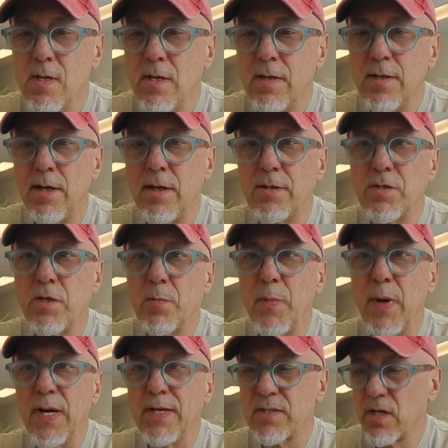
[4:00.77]
there's your
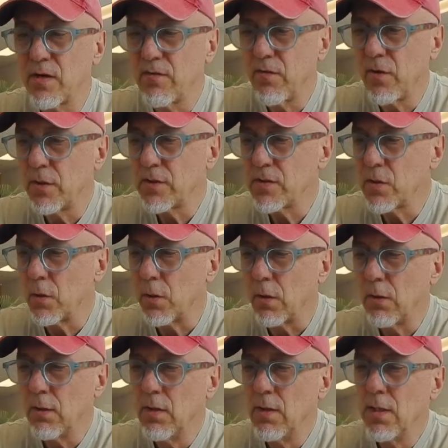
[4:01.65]
basic foot tool.
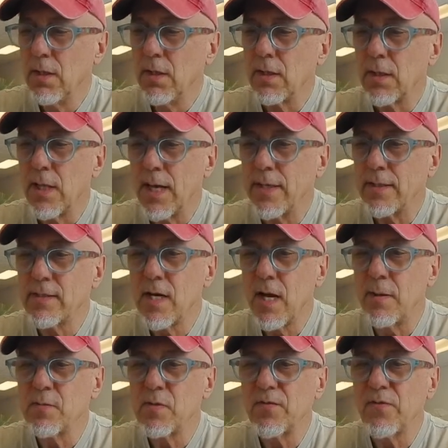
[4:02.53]
A lot of
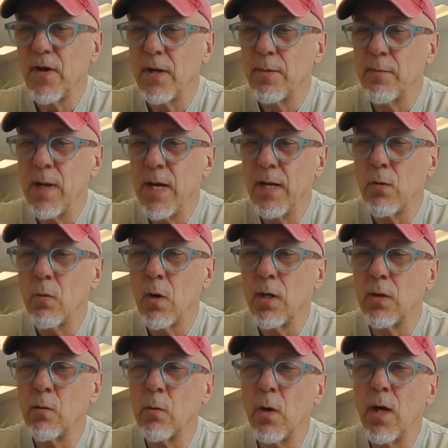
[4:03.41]
times if I make
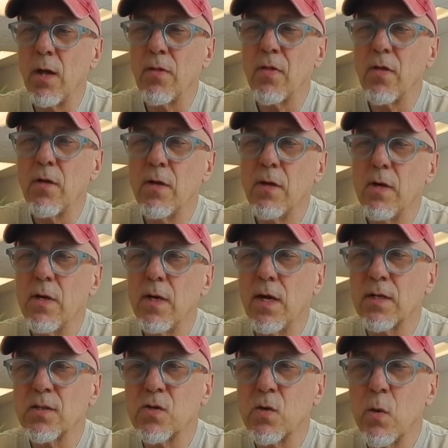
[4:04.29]
one with
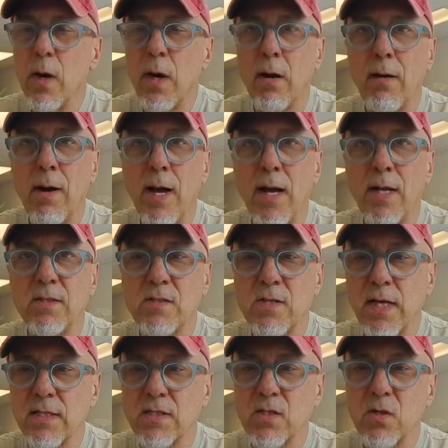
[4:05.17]
a square edge,
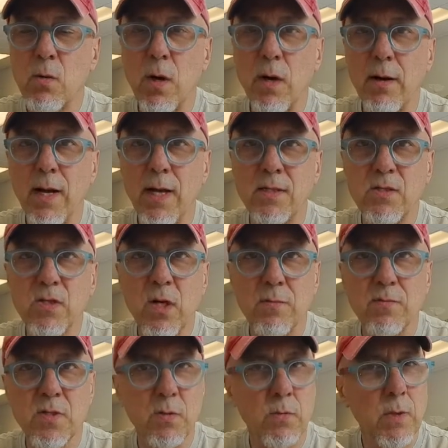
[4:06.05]
that square edge
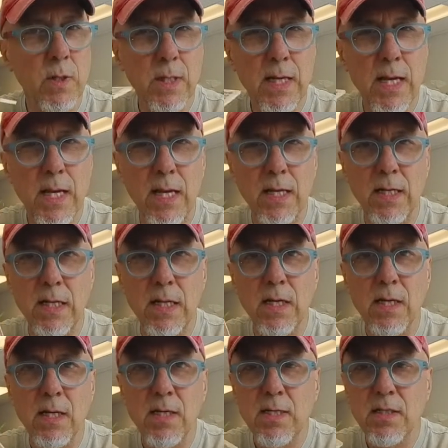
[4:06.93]
comes in really handy
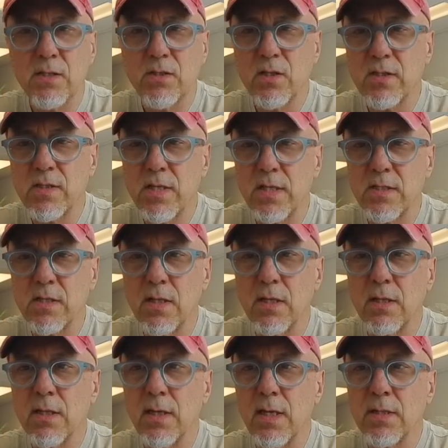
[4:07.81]
just as
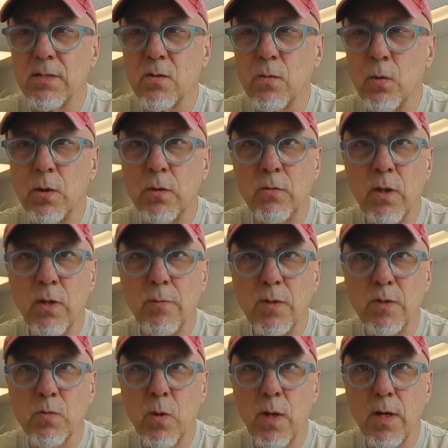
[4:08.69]
a wood rib
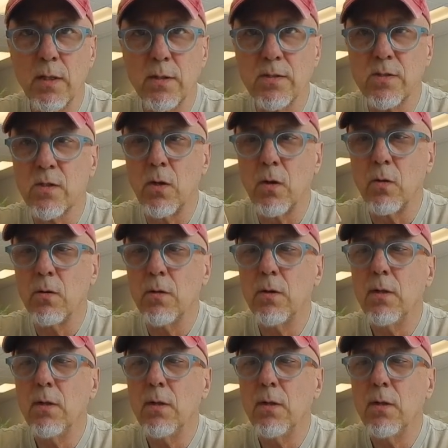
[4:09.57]
as well. So